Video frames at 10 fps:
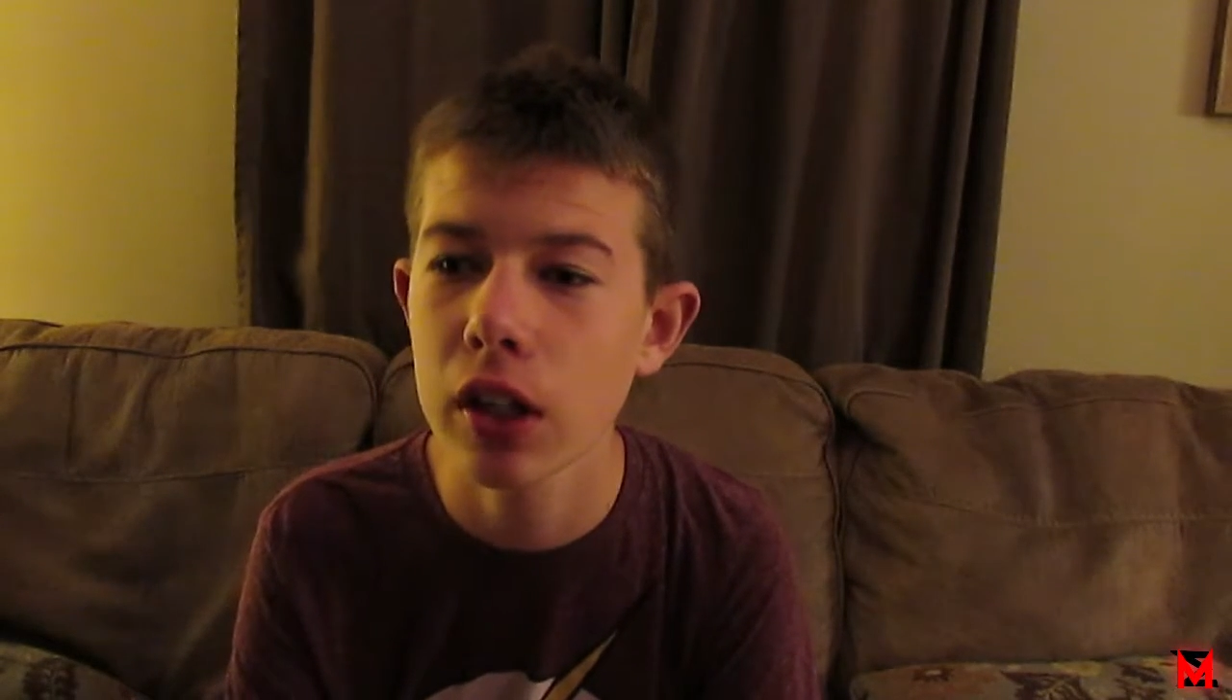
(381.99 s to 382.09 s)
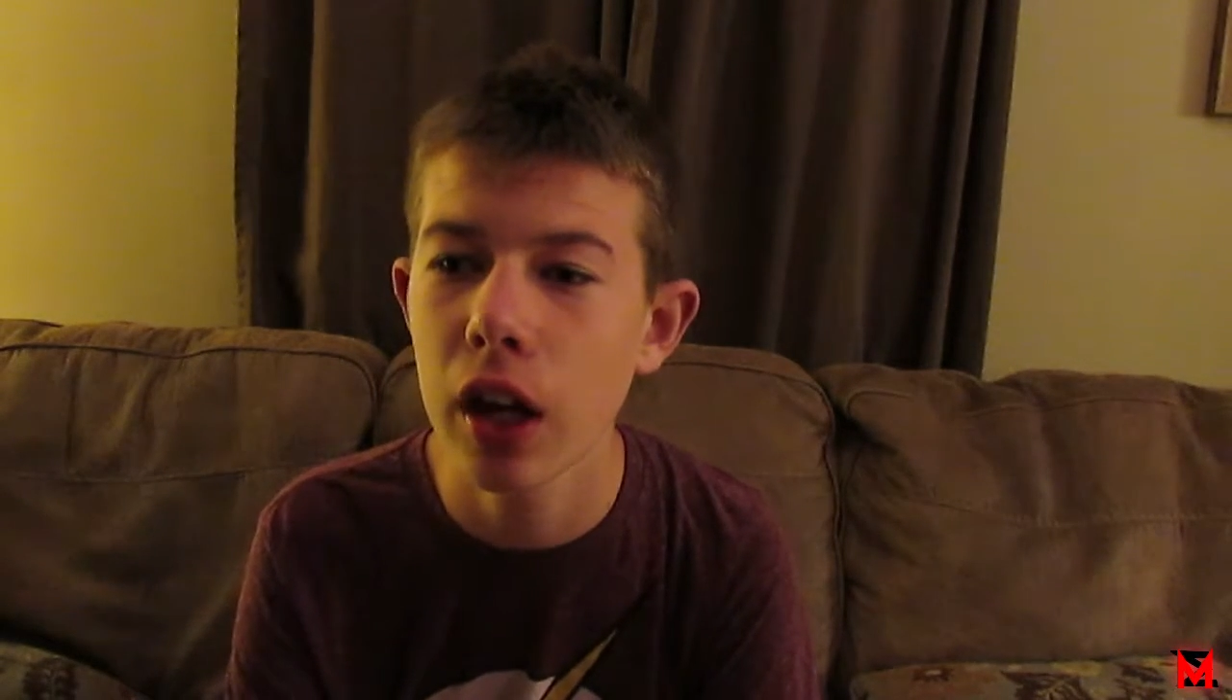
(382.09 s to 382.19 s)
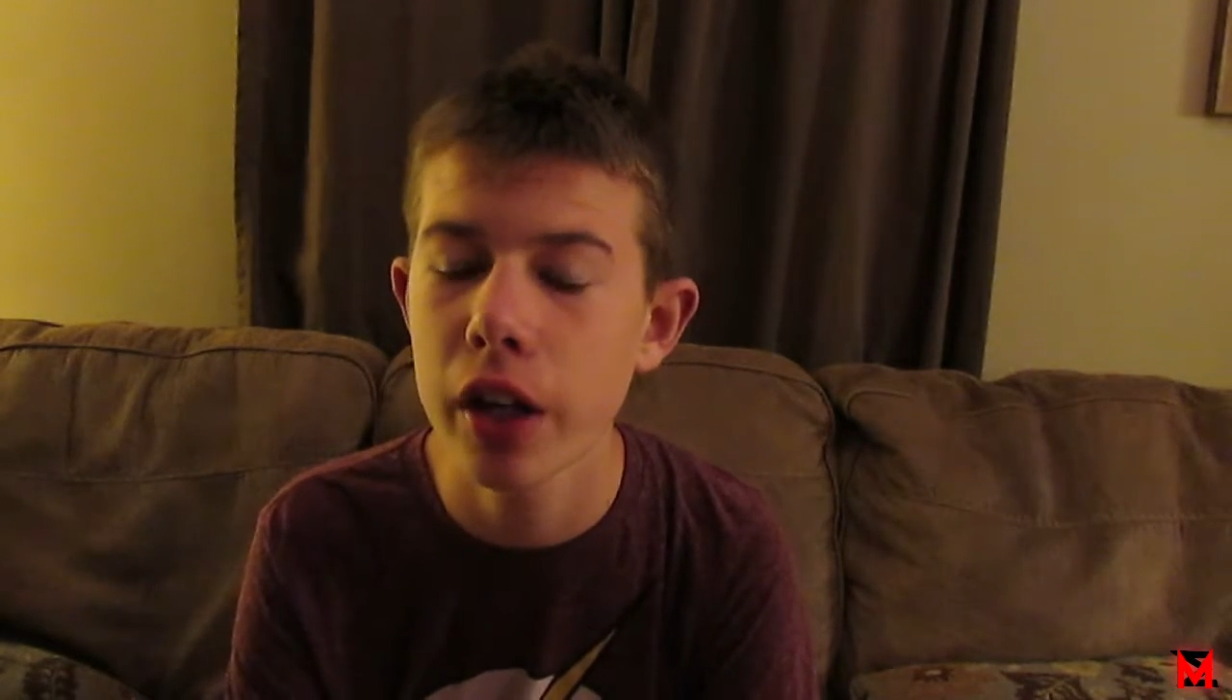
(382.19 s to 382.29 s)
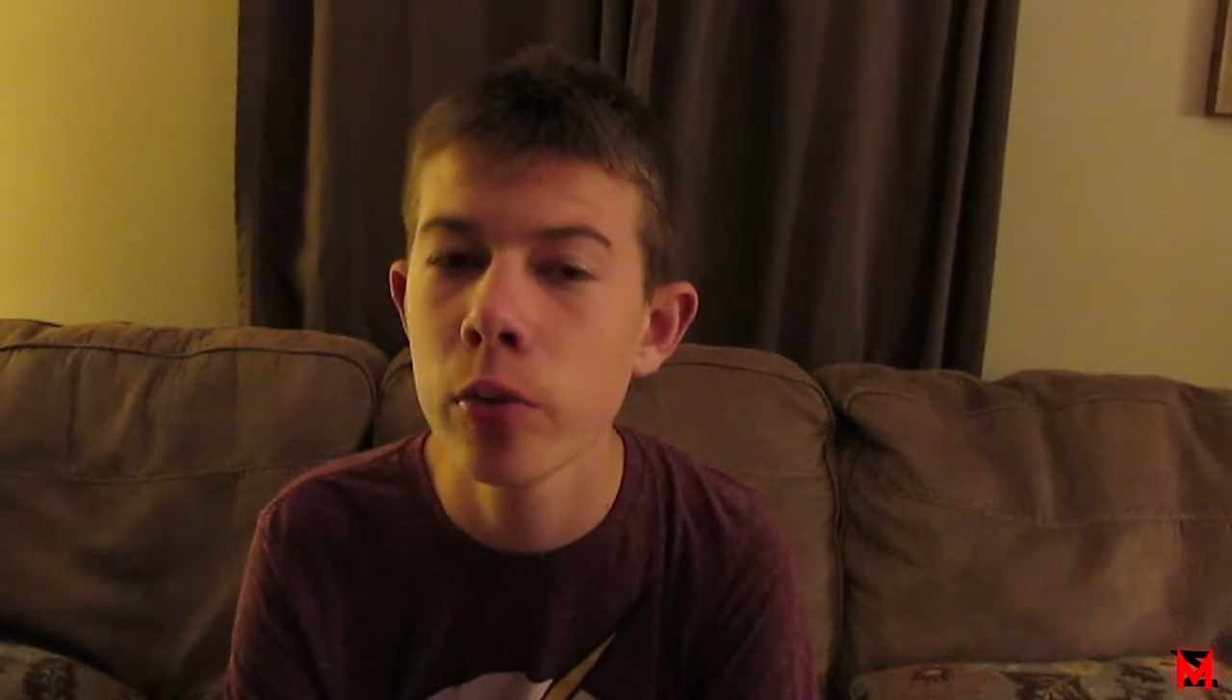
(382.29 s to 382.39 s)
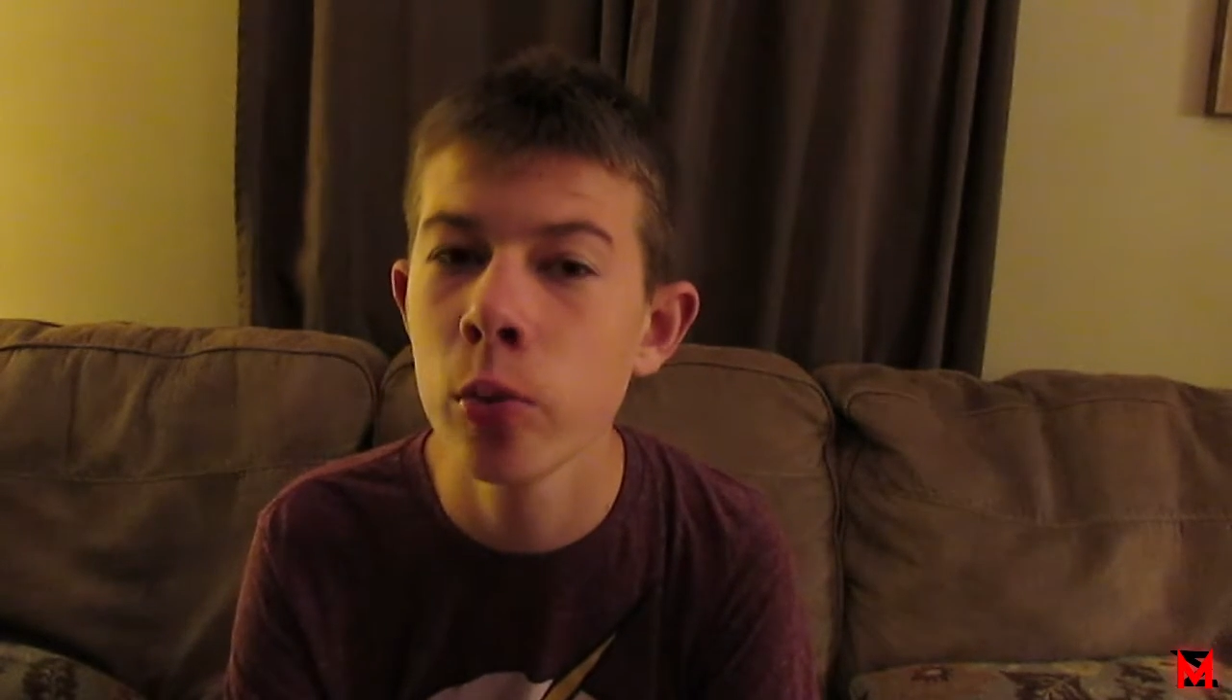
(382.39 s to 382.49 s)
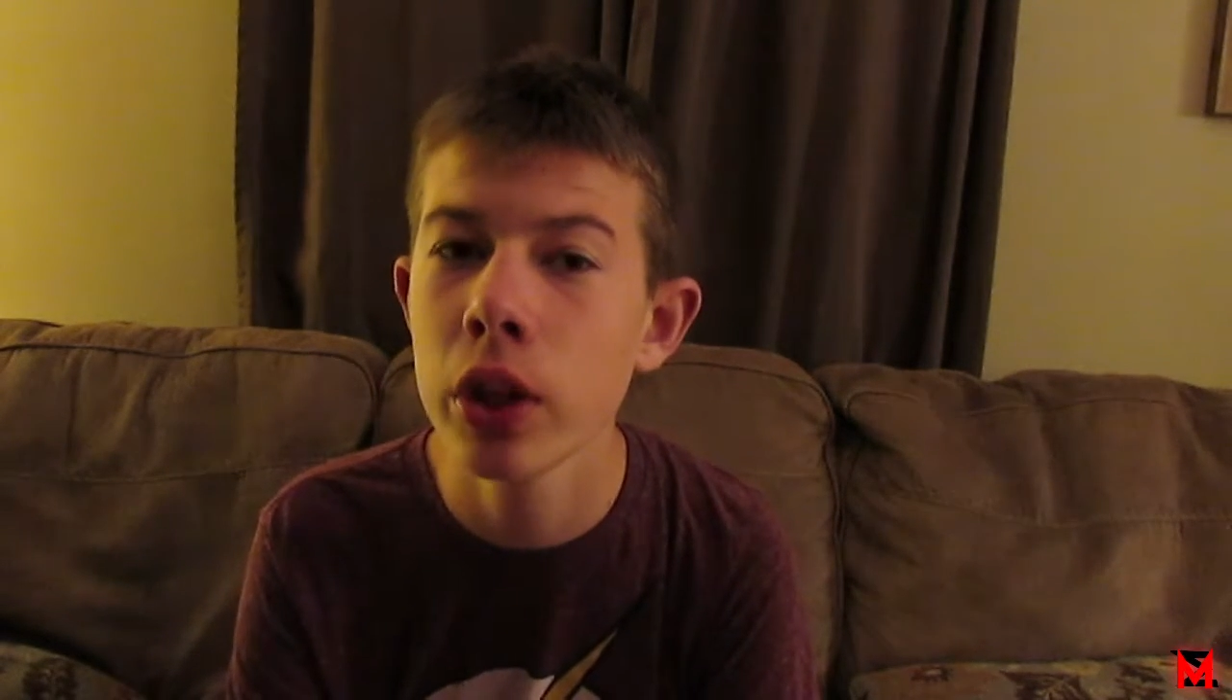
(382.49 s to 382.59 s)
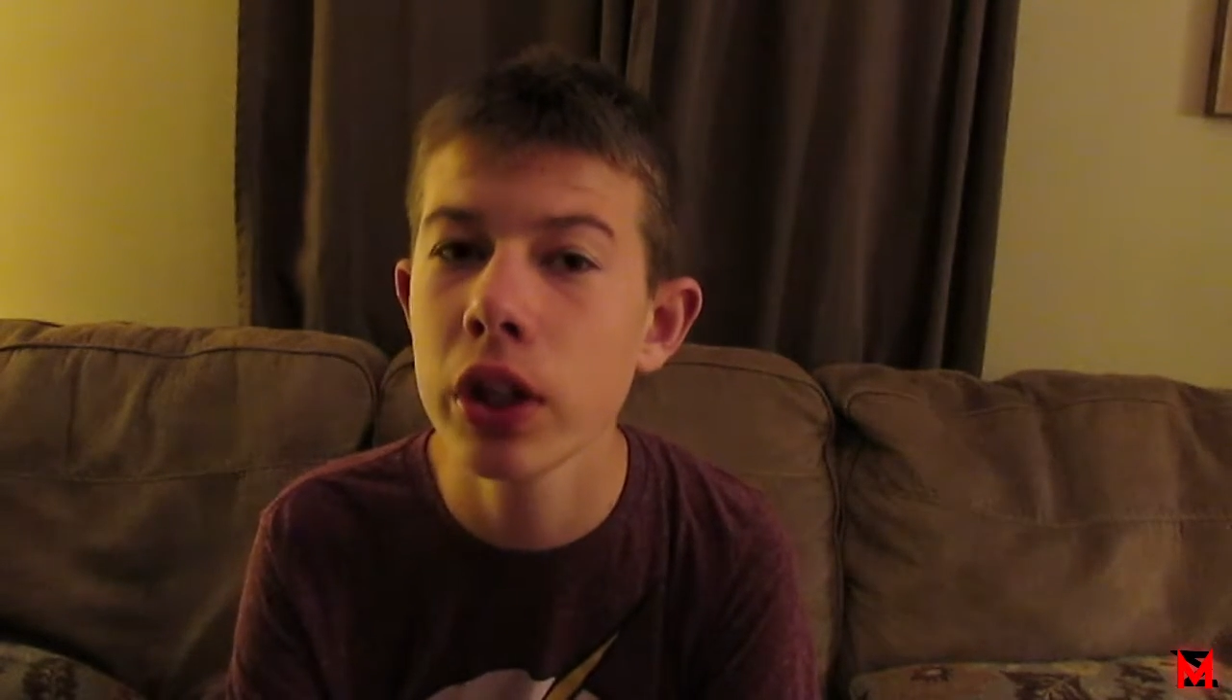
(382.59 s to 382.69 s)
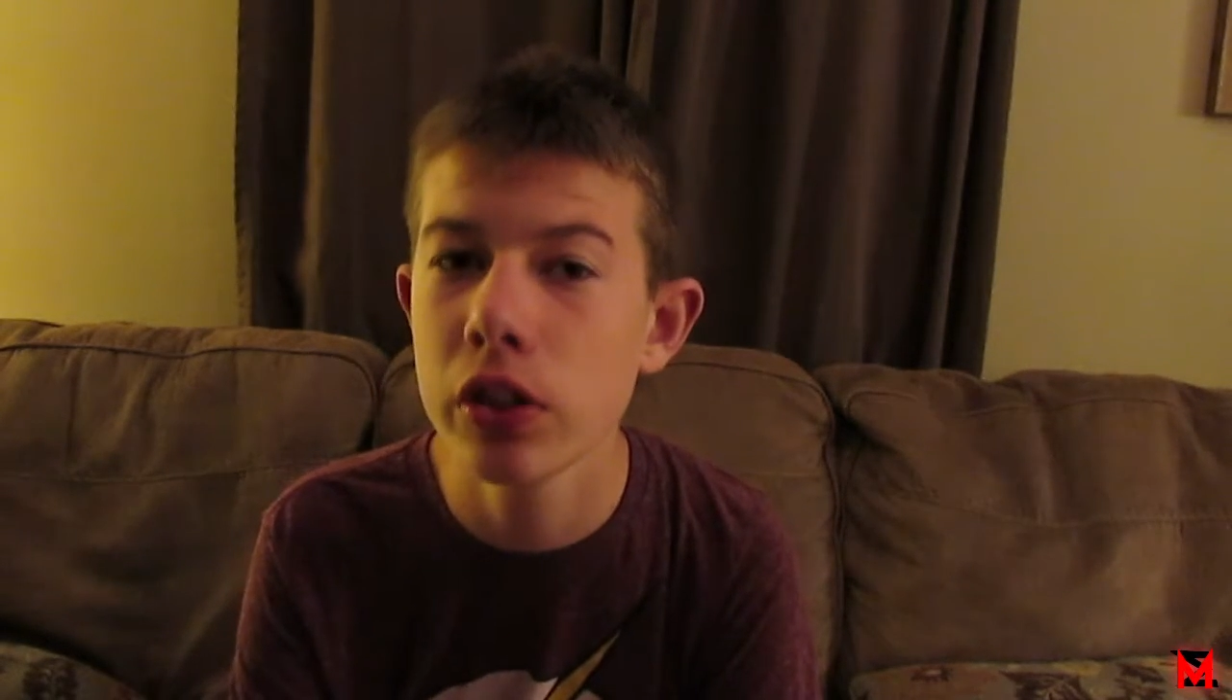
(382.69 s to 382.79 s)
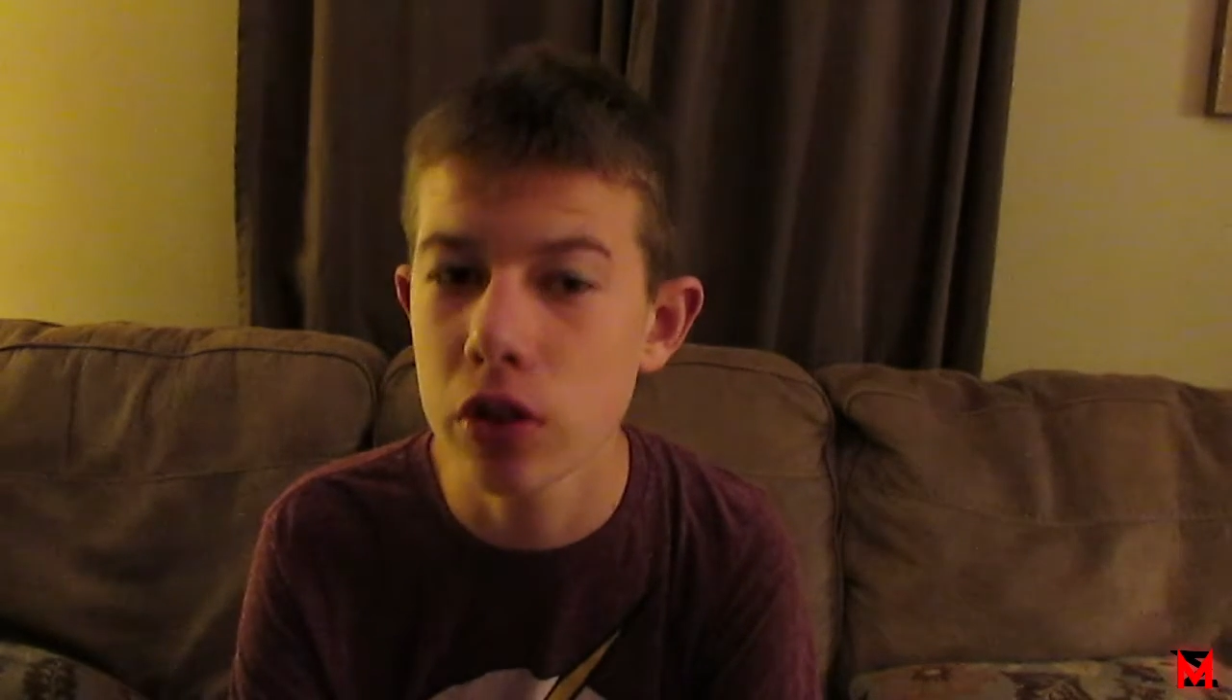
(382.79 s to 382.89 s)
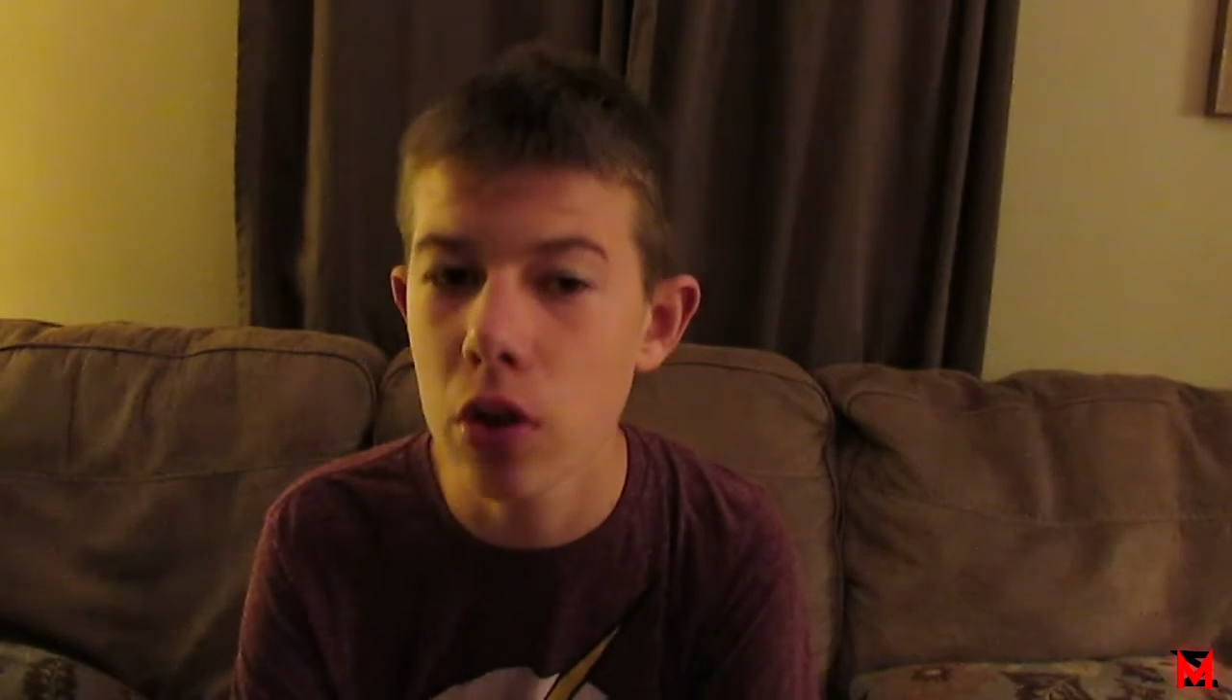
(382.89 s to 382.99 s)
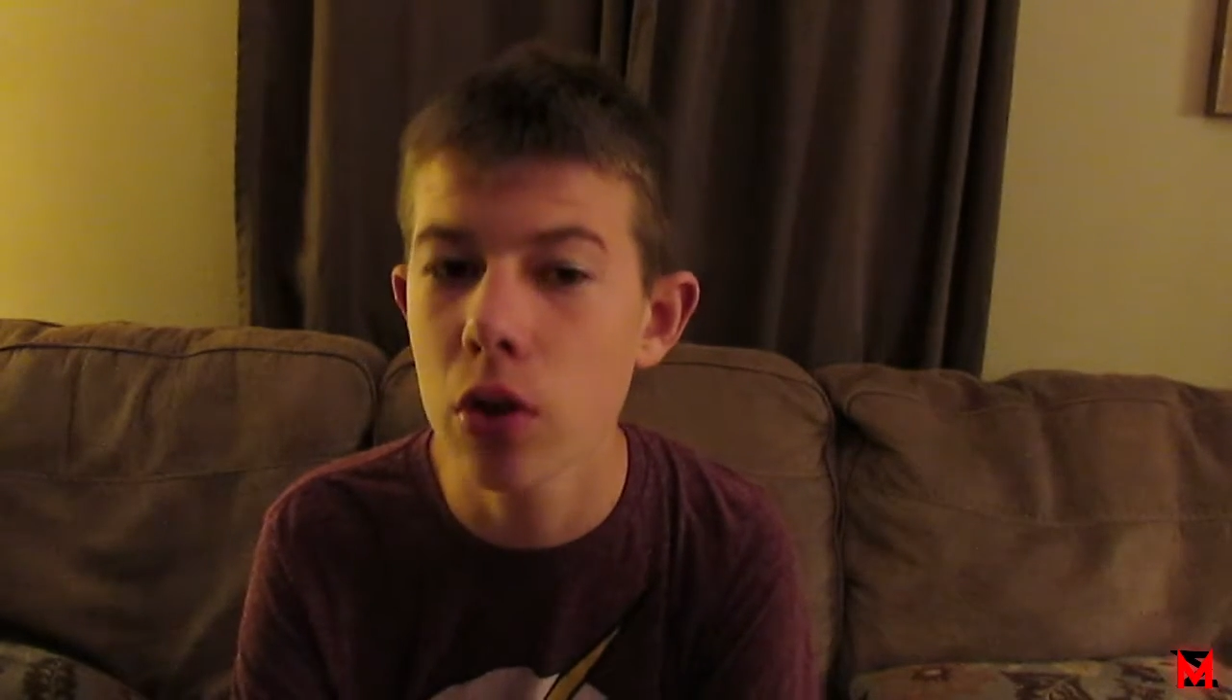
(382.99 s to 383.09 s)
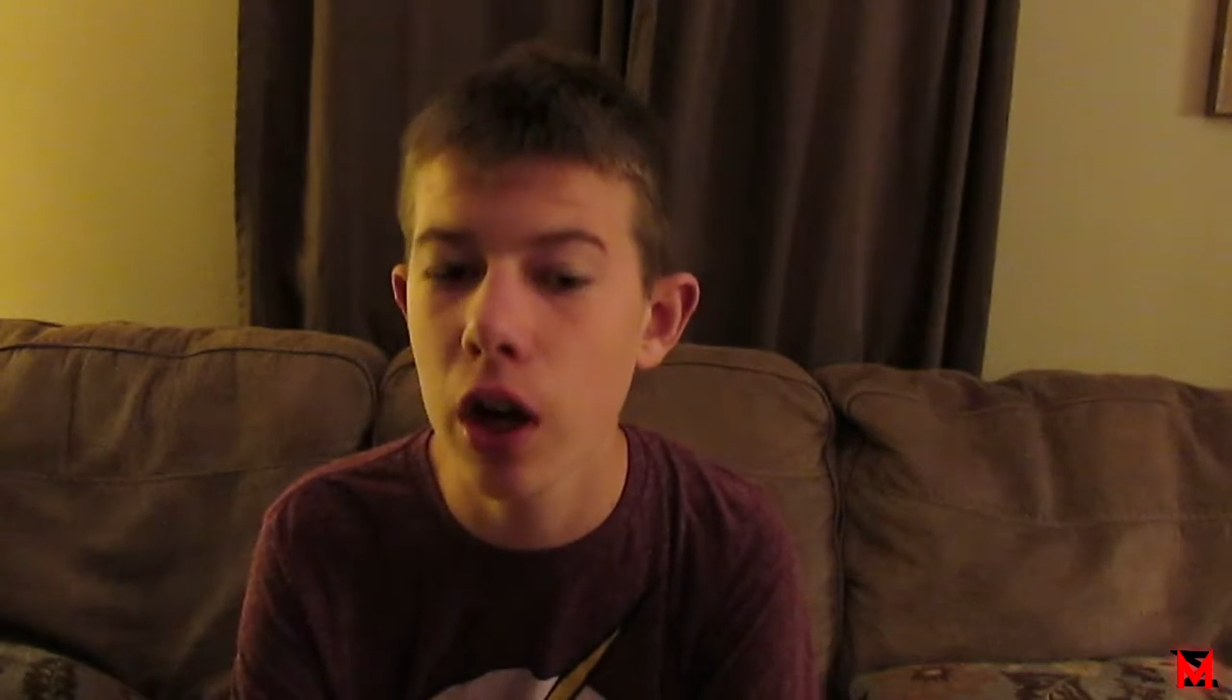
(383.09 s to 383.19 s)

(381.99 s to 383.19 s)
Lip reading: I really don't.